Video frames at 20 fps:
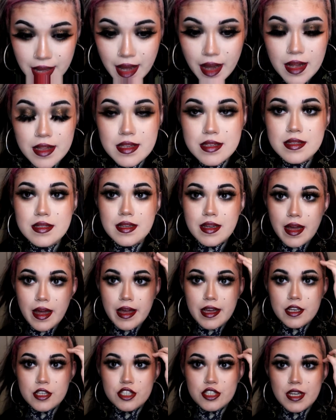It's the
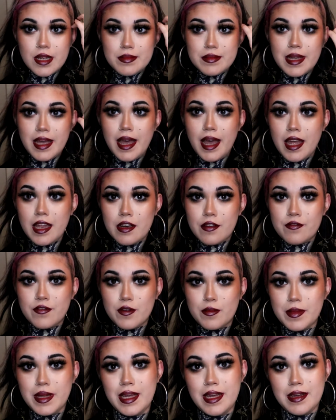egg-shaped head for
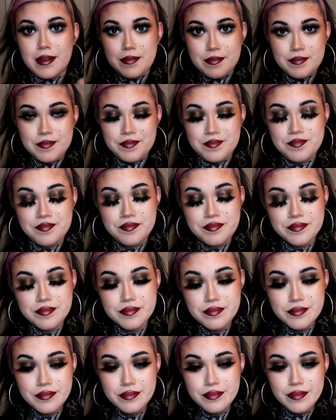me.
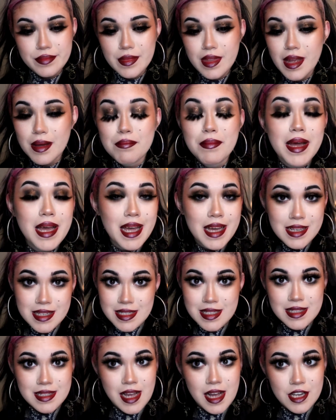My head
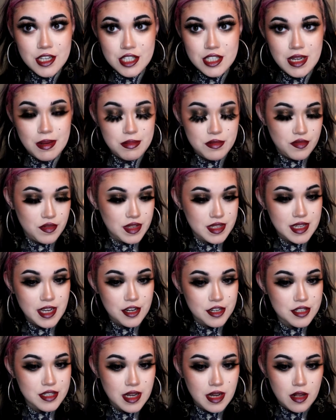is not shaped for this
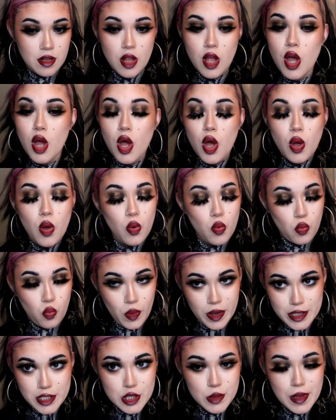hairstyle
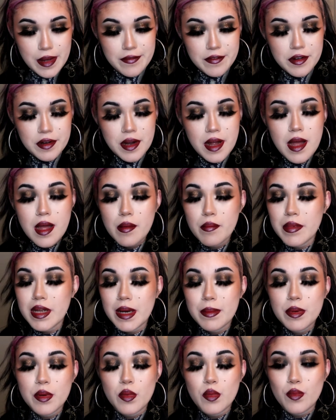whatsoever, but I
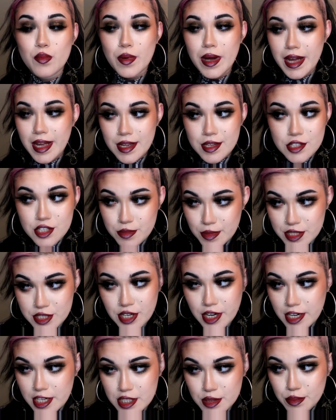put way too much
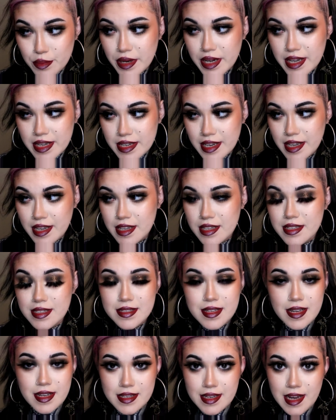hairspray in it to
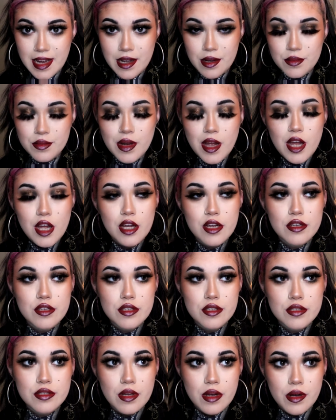take it down,
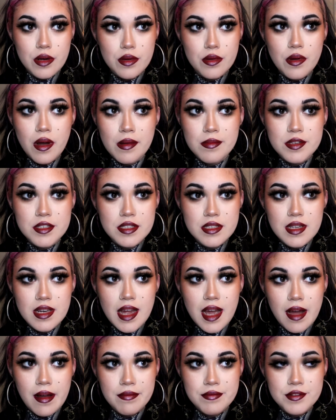so I'm just gonna
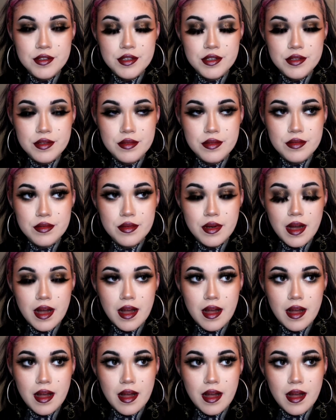have to